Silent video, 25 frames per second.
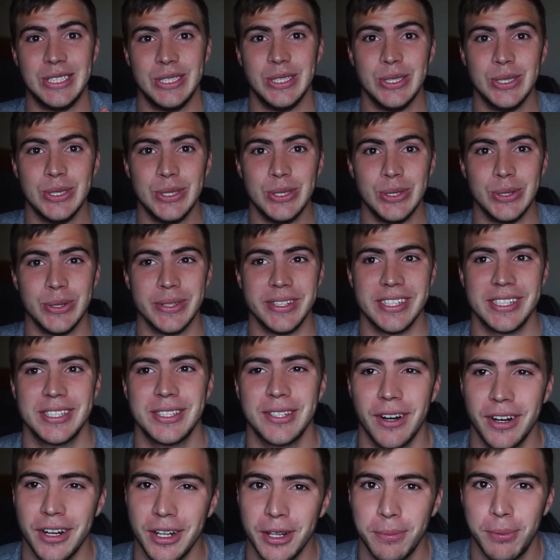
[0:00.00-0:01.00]
Ooh, the
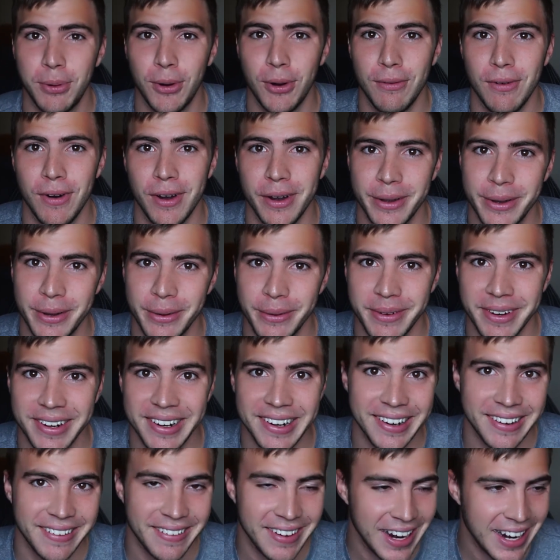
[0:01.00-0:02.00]
start of the pole vault
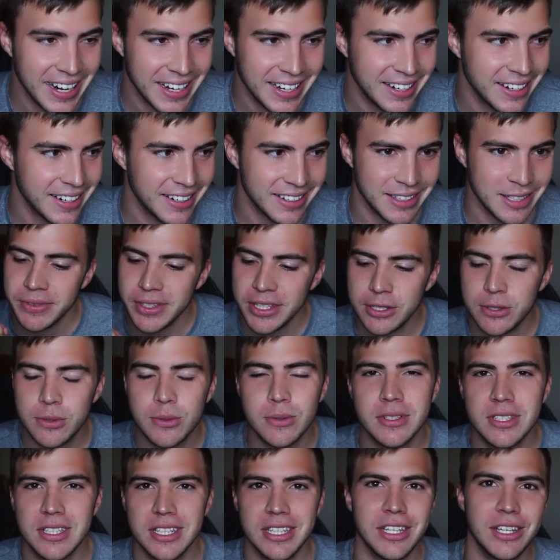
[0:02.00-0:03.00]
career right here. This
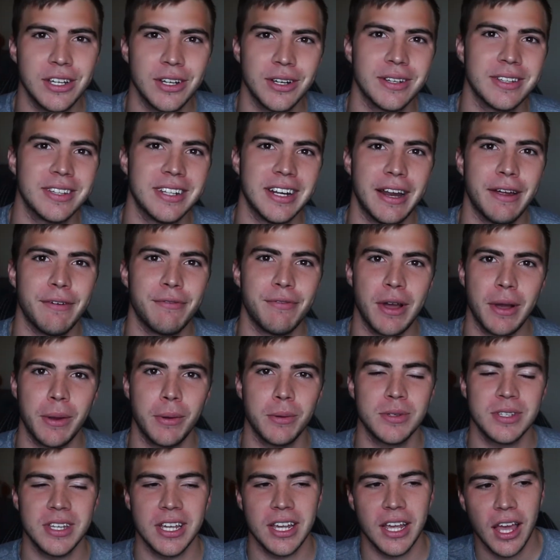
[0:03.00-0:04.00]
was the year that I found I
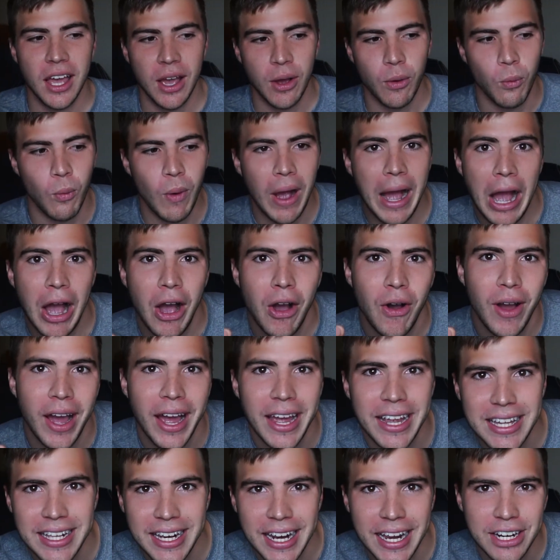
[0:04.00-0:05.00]
was like, wow,
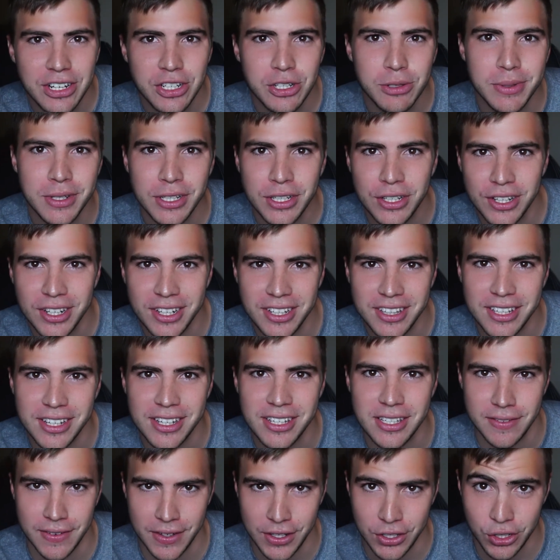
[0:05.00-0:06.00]
I could actually be good at
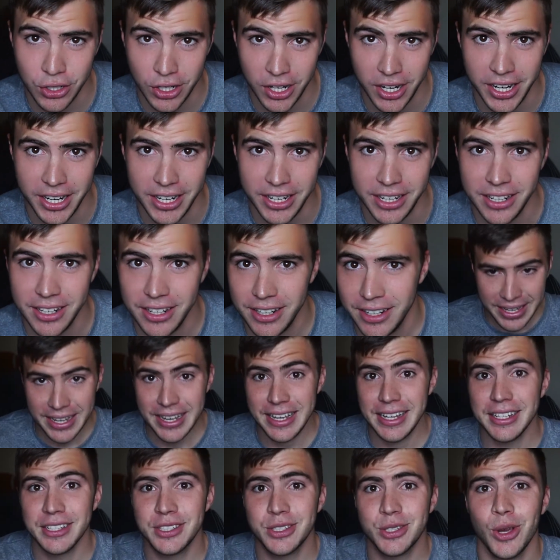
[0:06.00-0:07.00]
this if I tried.
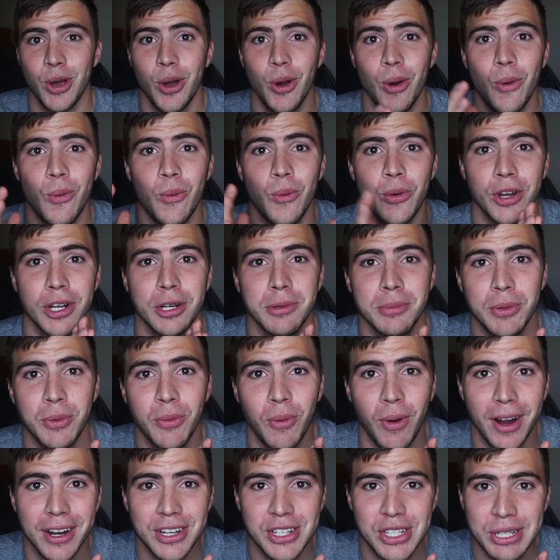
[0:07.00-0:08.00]
And so we're going to be
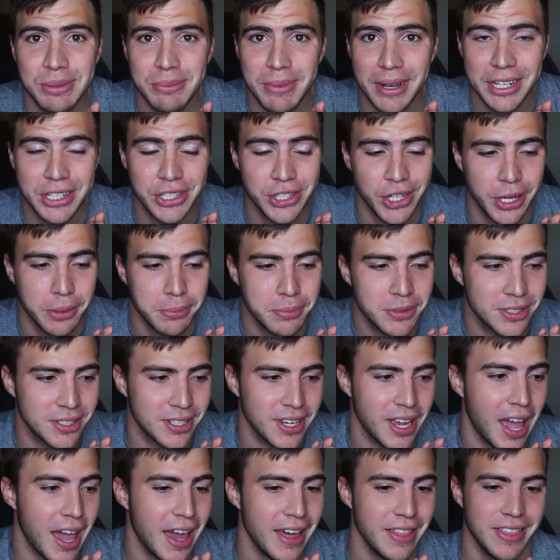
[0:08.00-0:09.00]
watching my
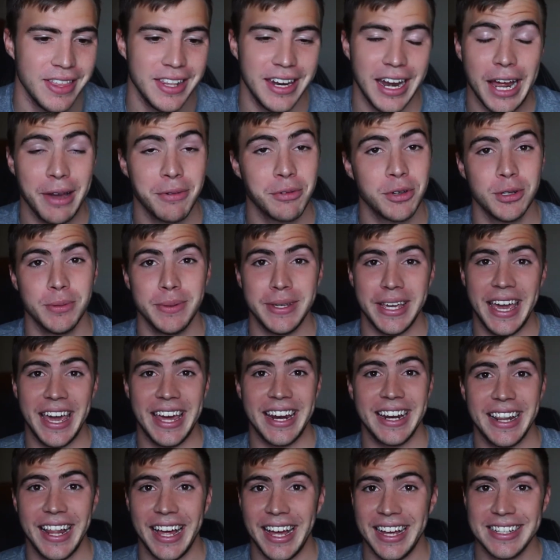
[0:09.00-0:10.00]
jumps and then I'm going to be
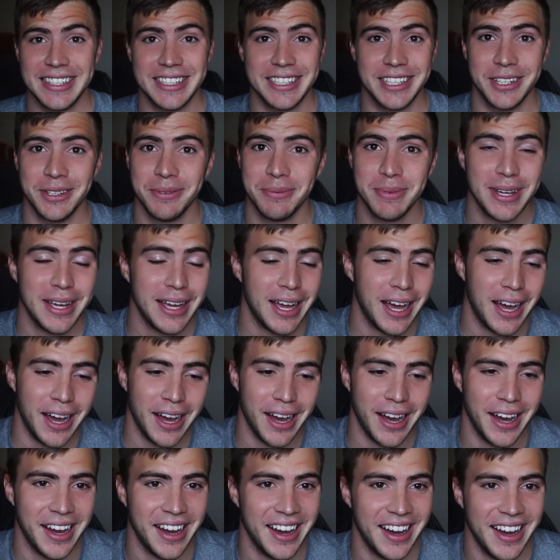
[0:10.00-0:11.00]
analyzing them.
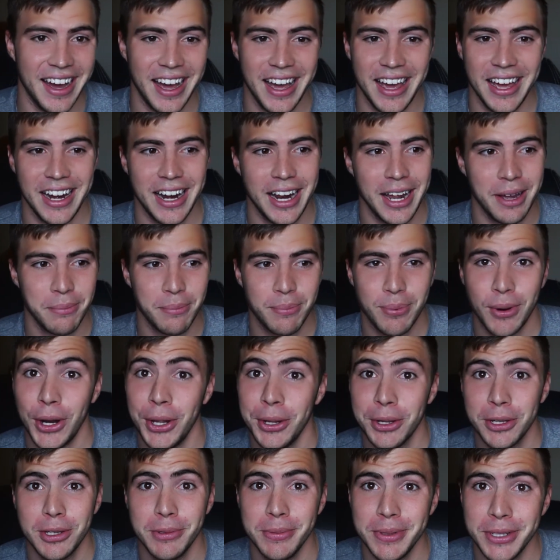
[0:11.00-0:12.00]
And I'm
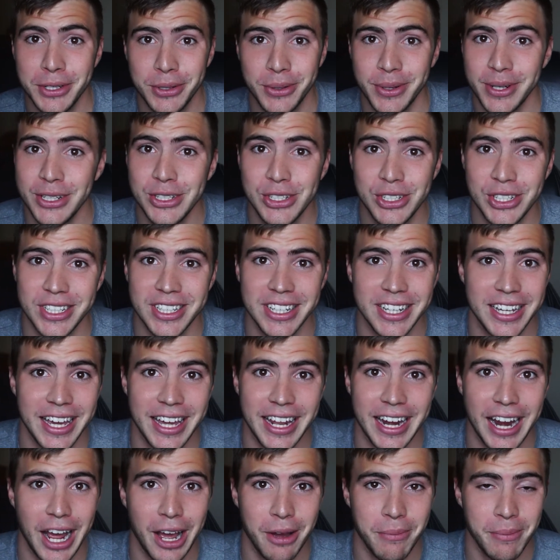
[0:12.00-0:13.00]
probably going to be cringing
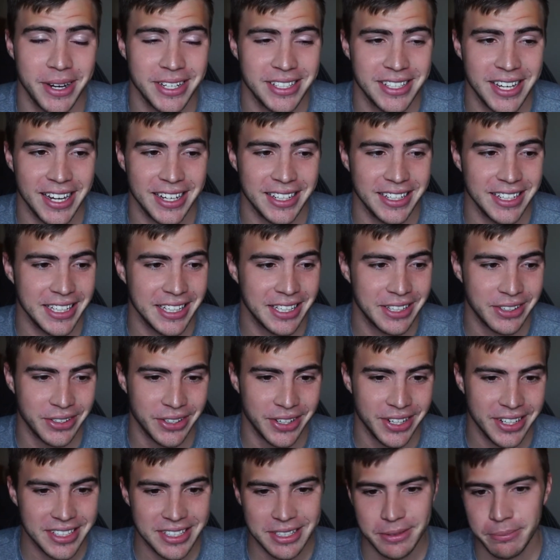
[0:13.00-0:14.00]
at how my technique
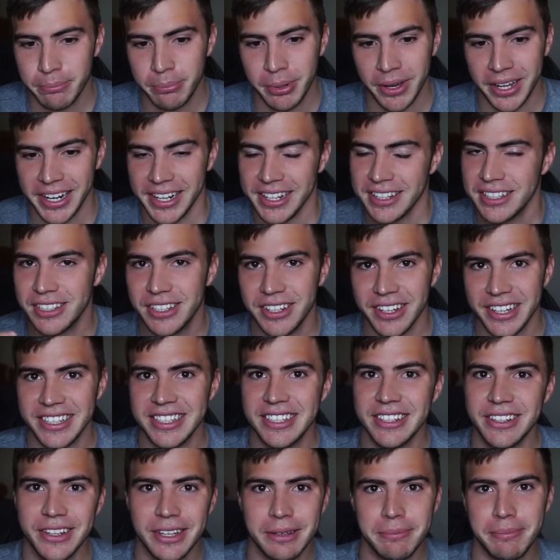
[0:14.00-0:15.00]
looked, but it's good
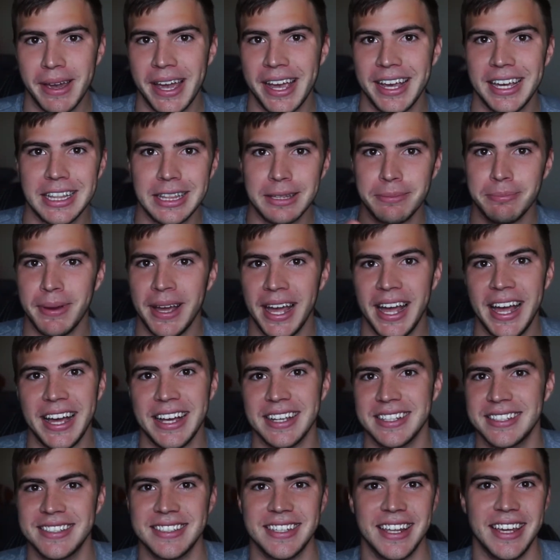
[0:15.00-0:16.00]
to look back at the
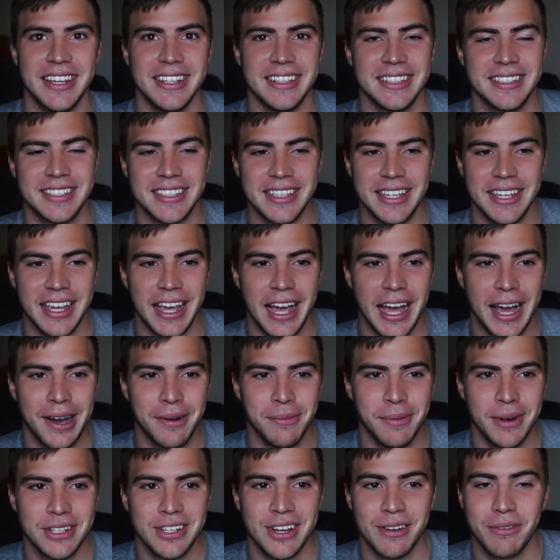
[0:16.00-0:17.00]
past and see how
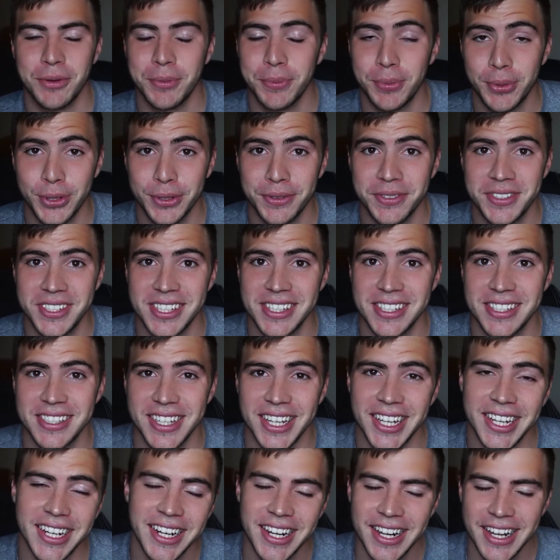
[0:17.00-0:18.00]
much I've improved since
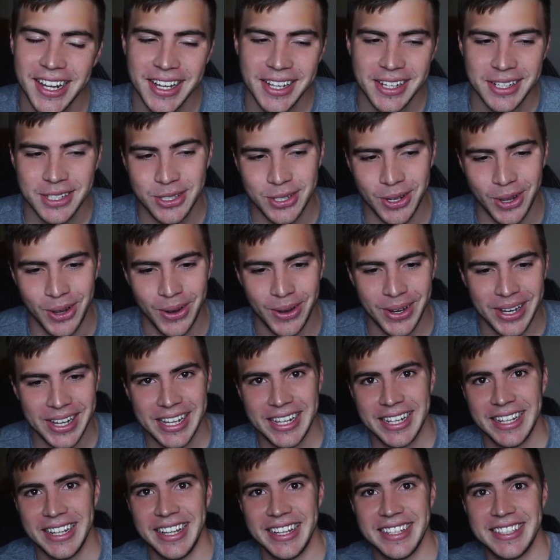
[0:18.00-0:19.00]
then. So
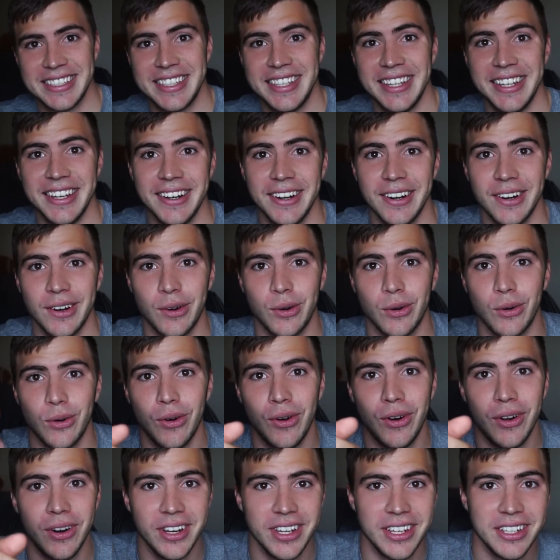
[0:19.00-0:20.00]
let's get
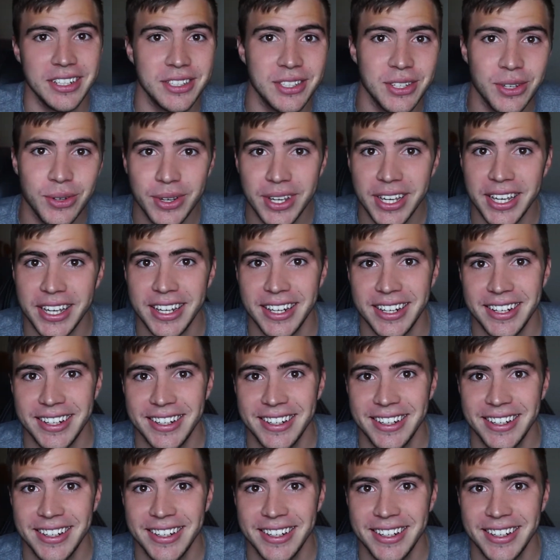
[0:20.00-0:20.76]
raw into it.